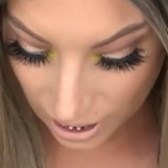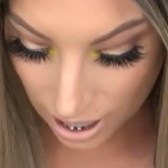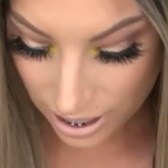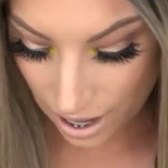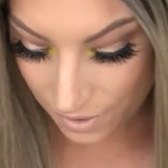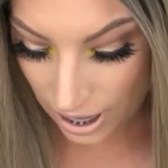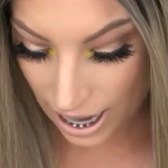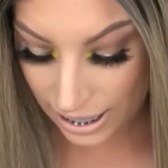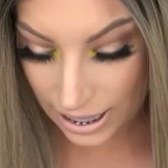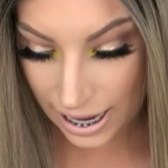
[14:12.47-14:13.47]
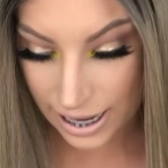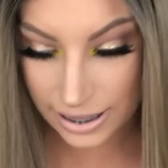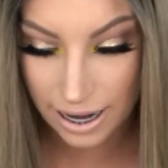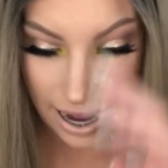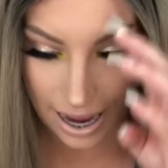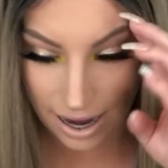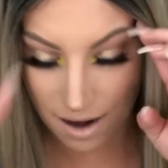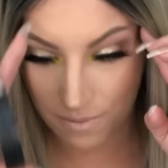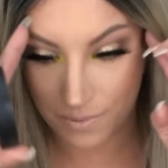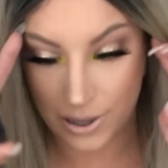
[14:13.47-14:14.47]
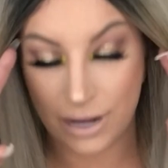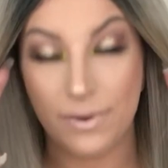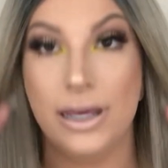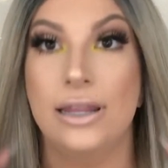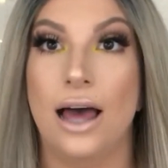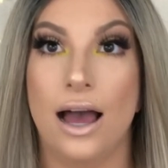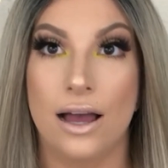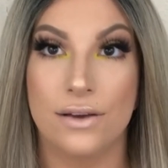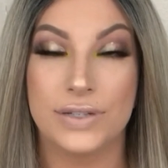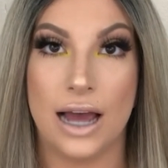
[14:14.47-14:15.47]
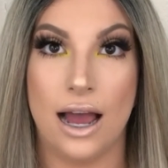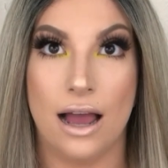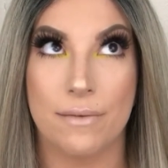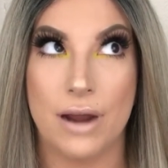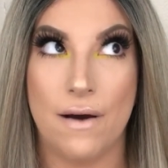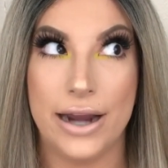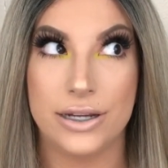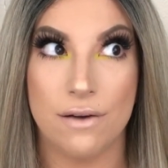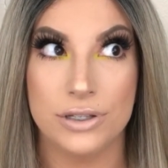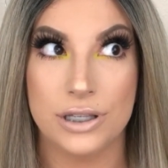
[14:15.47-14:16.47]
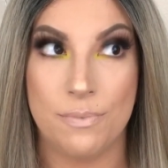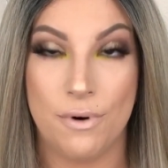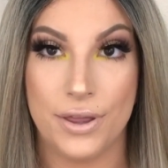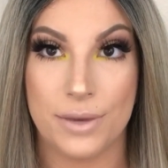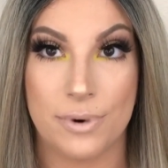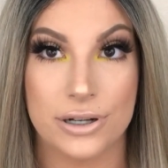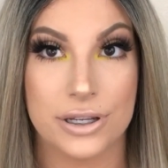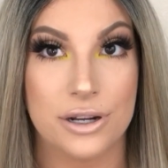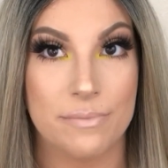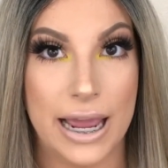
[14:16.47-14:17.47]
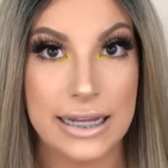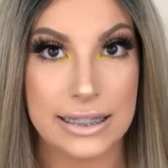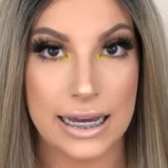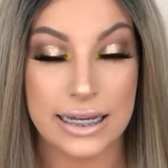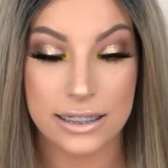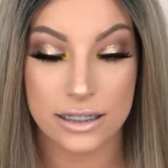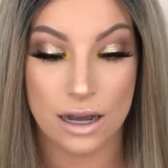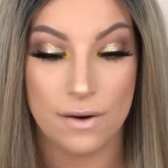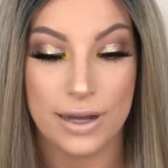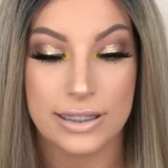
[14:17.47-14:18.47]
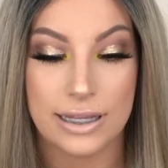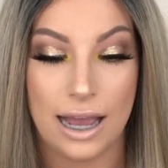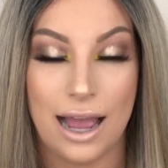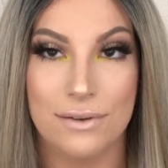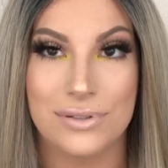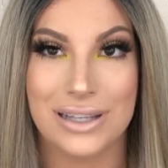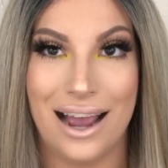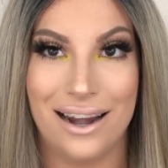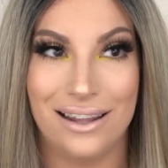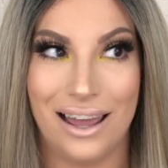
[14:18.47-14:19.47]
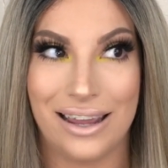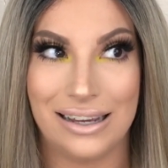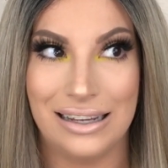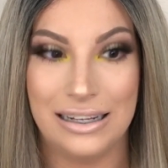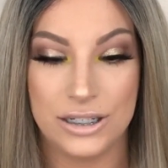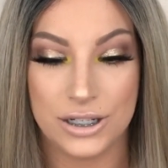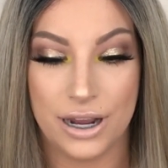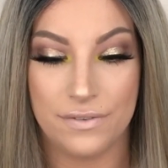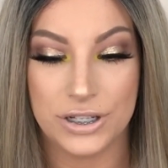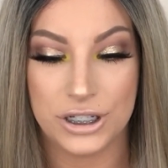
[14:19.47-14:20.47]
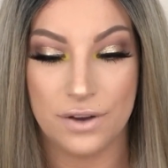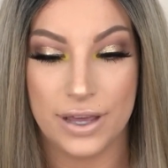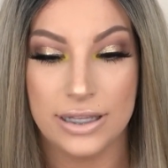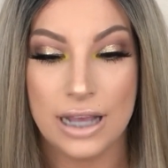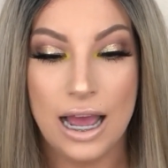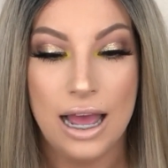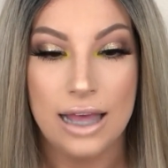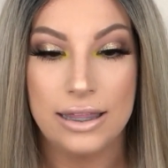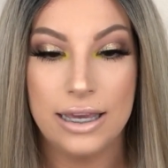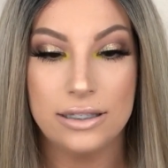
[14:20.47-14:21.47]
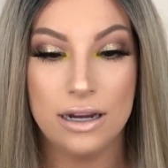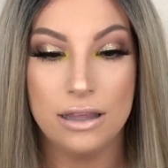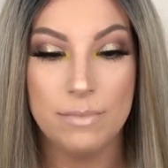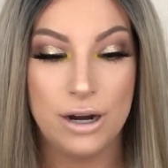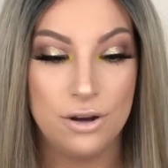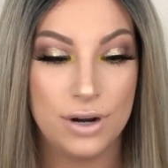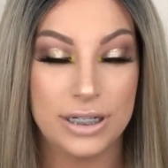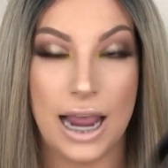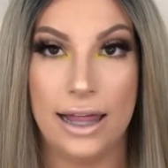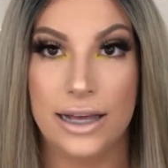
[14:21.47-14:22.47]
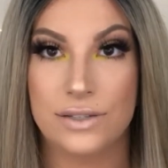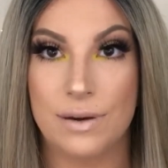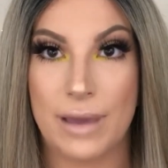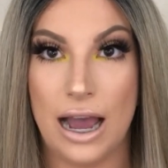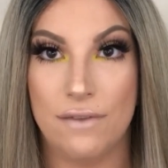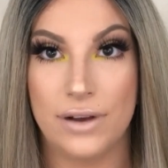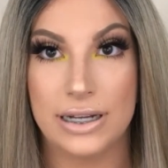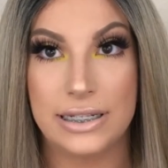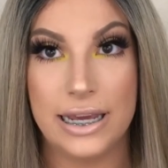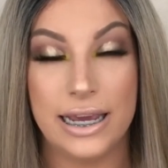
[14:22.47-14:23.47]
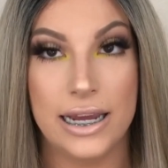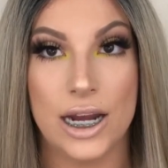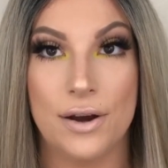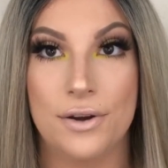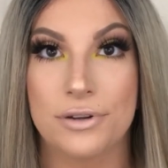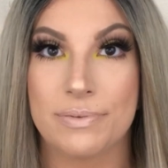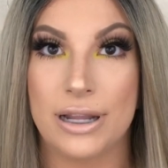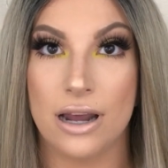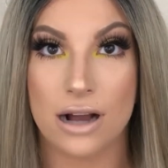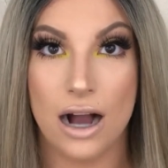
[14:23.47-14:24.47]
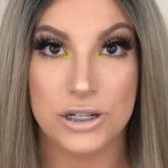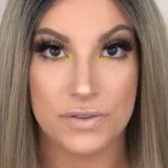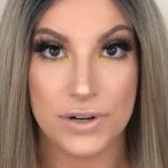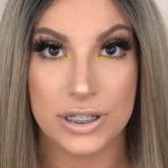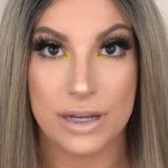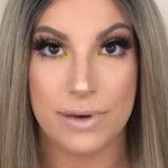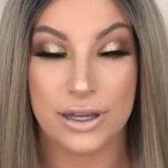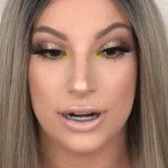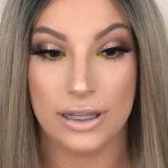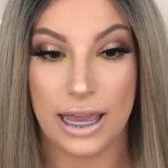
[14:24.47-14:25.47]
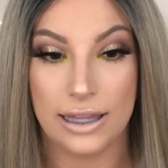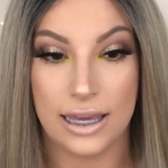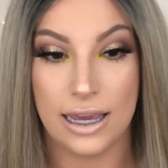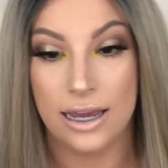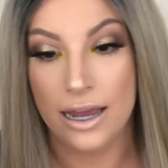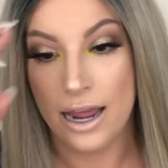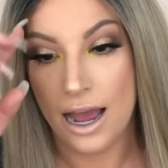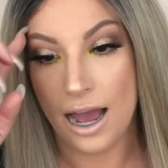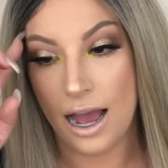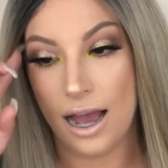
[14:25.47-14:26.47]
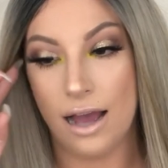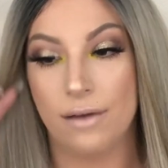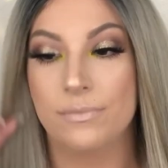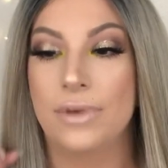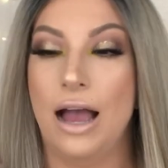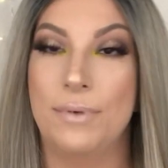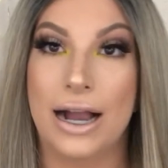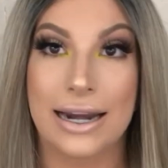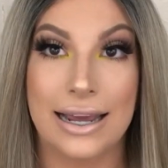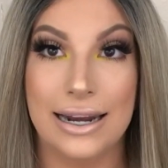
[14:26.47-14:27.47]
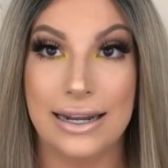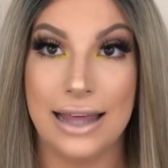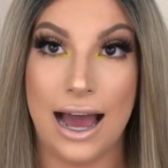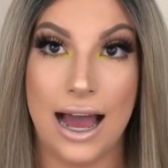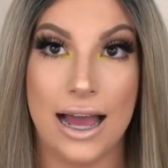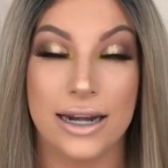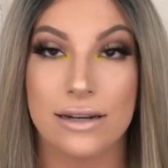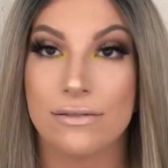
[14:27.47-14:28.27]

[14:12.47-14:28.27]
Another highlight that I really, really loved. Now, I don't support the person who makes this, so I was kind of like, should I even show this? These are the Metal Crush highlights from Kat Von D. Now, I know there's been a lot of controversy with her lately. I'm not going to get into that.